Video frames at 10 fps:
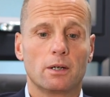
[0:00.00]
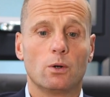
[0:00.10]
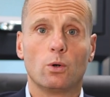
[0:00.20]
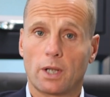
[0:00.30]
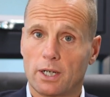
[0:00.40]

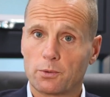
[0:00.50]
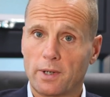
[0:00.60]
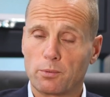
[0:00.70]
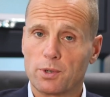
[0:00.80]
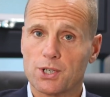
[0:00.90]
All the hardware
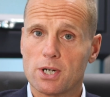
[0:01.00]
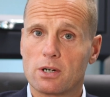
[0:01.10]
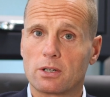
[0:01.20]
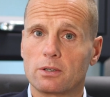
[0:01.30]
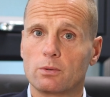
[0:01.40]
that we
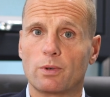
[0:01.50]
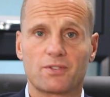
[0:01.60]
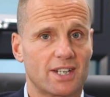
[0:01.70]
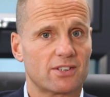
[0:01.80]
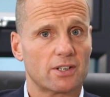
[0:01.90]
stock, we've
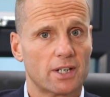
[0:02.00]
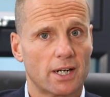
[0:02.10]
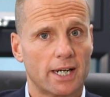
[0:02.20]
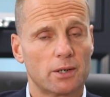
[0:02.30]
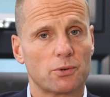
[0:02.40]
tested
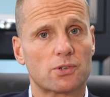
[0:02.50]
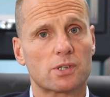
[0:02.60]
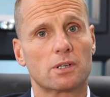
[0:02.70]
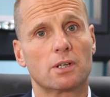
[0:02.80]
in-house